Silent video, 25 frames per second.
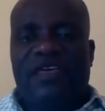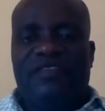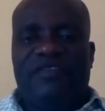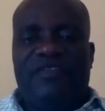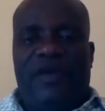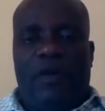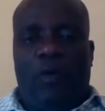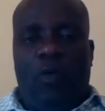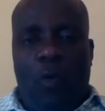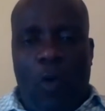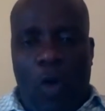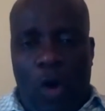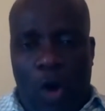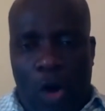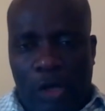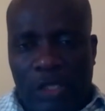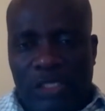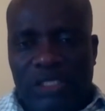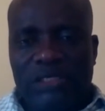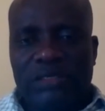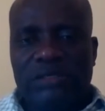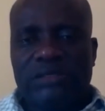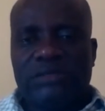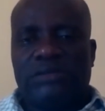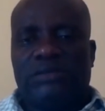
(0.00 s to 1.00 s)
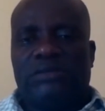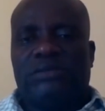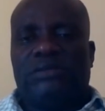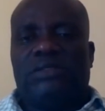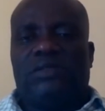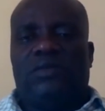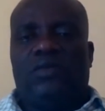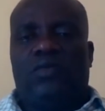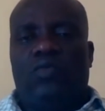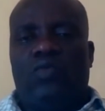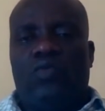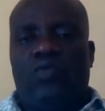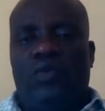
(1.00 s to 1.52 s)
The wall
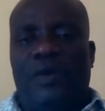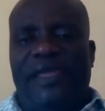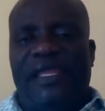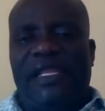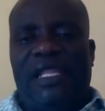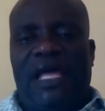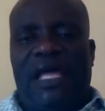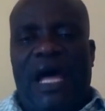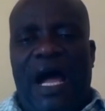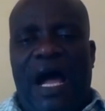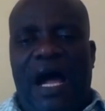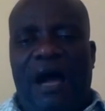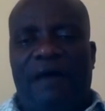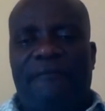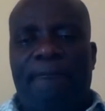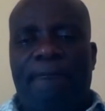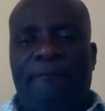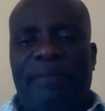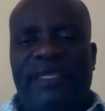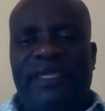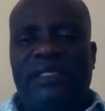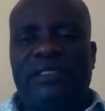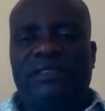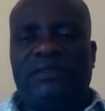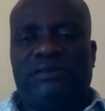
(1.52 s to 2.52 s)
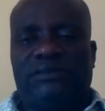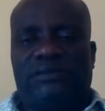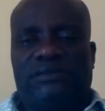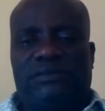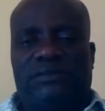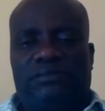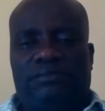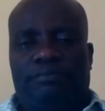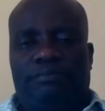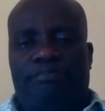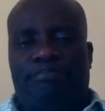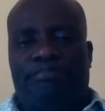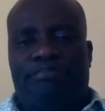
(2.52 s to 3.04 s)
will have
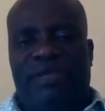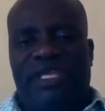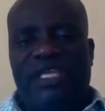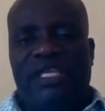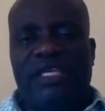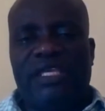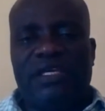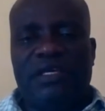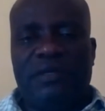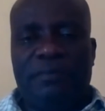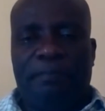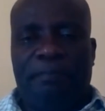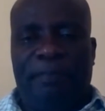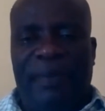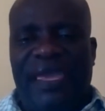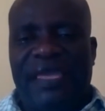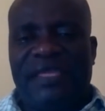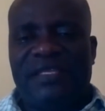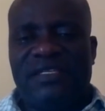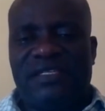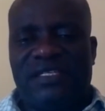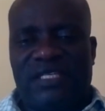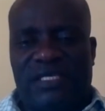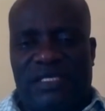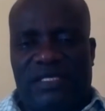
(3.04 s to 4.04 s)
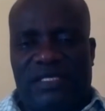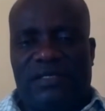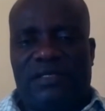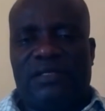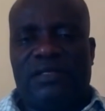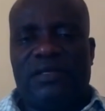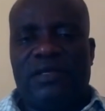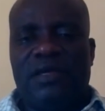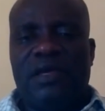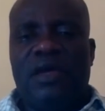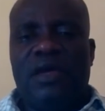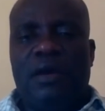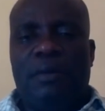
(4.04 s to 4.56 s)
been being painted
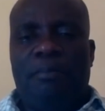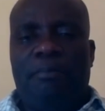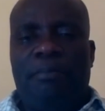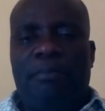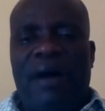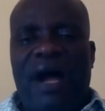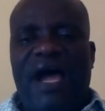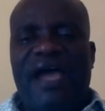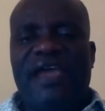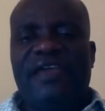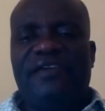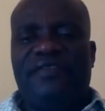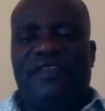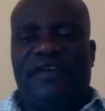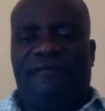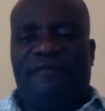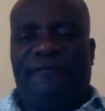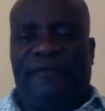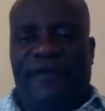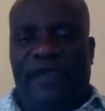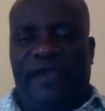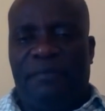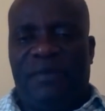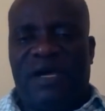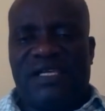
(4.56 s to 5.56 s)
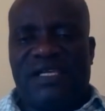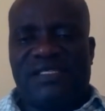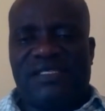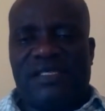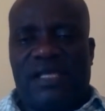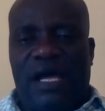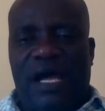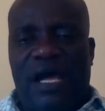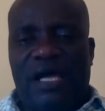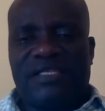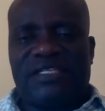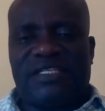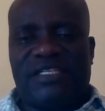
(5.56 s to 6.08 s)
by the famous
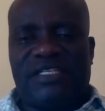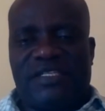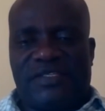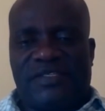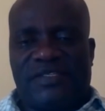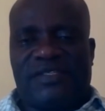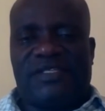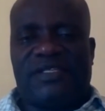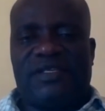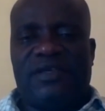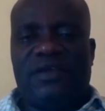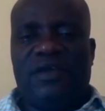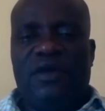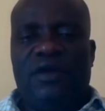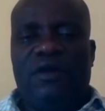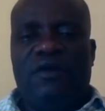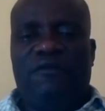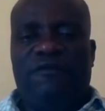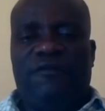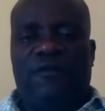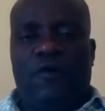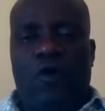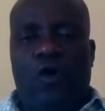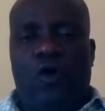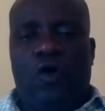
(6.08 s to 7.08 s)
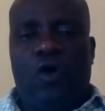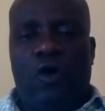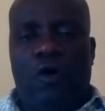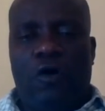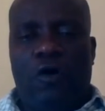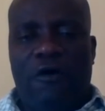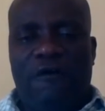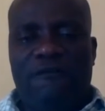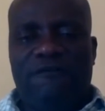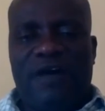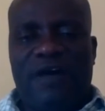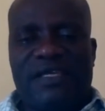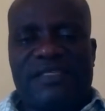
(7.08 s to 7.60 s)
artist for
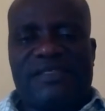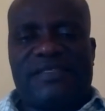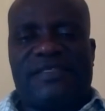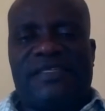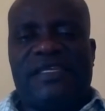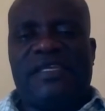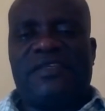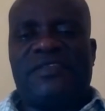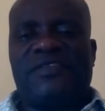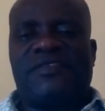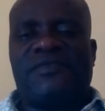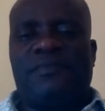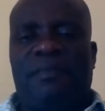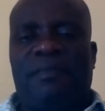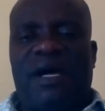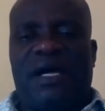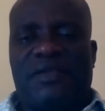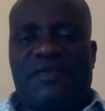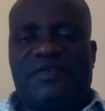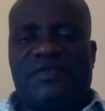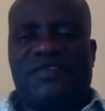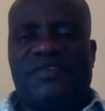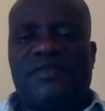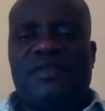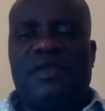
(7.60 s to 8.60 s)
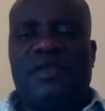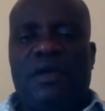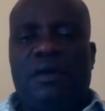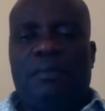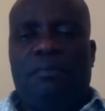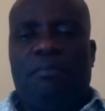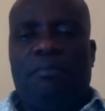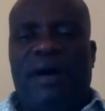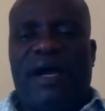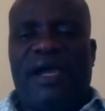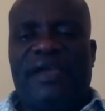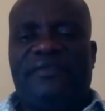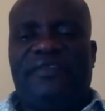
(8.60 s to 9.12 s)
over six months
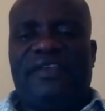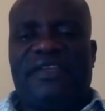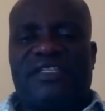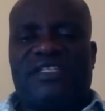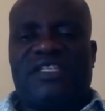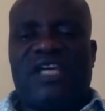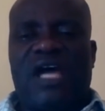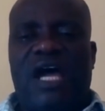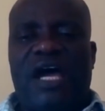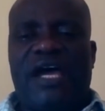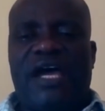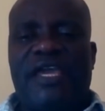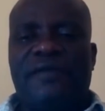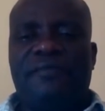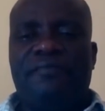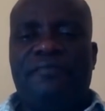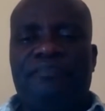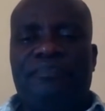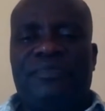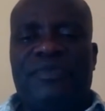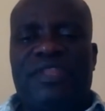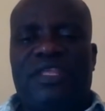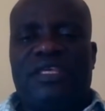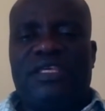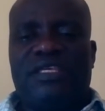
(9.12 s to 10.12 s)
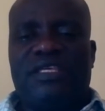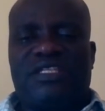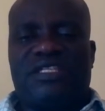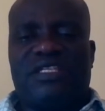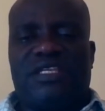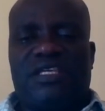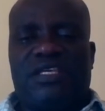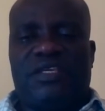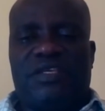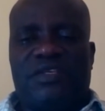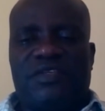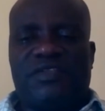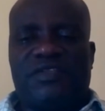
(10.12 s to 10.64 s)
by the time it
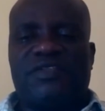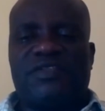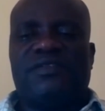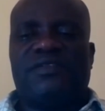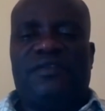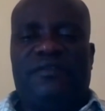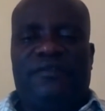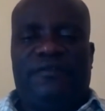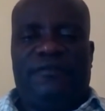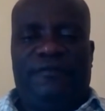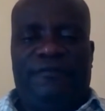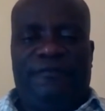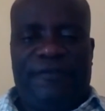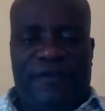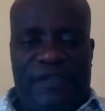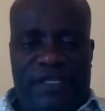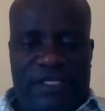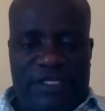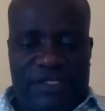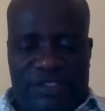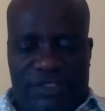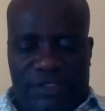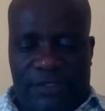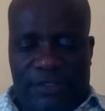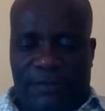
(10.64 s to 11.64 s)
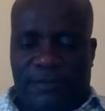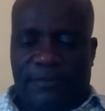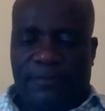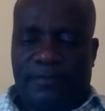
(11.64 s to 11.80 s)
is finished.